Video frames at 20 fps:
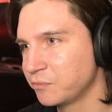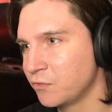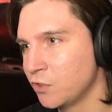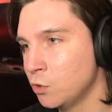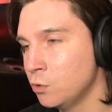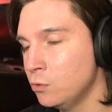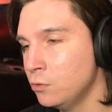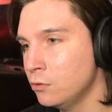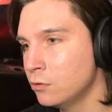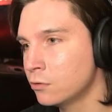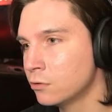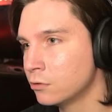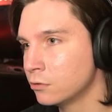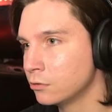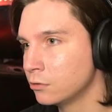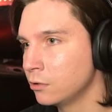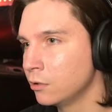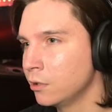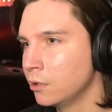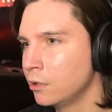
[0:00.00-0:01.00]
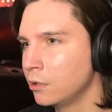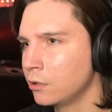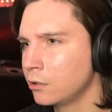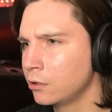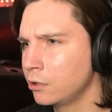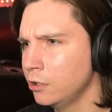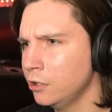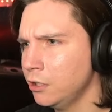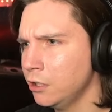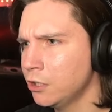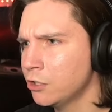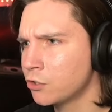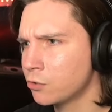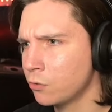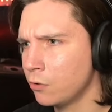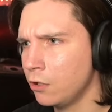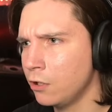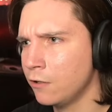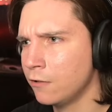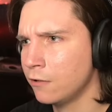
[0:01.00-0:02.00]
Ooh, good
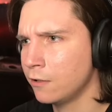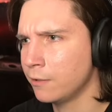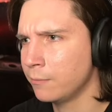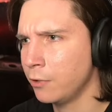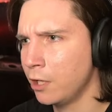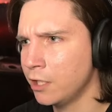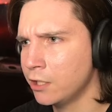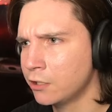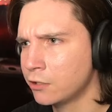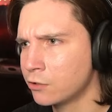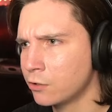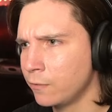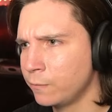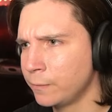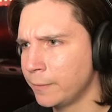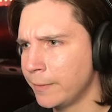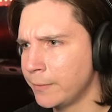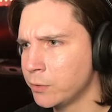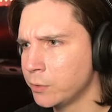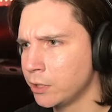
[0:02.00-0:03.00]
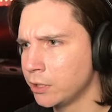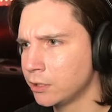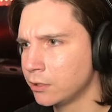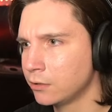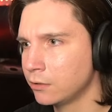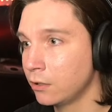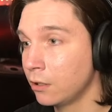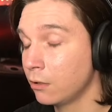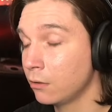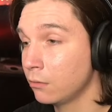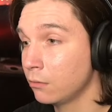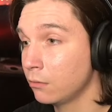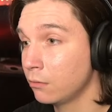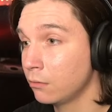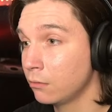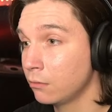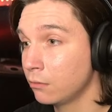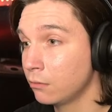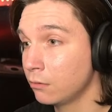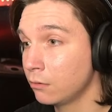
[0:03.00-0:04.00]
control, body control from everyone.
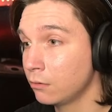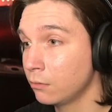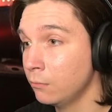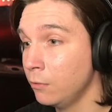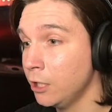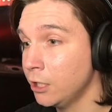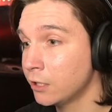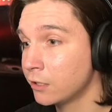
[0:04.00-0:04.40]
What?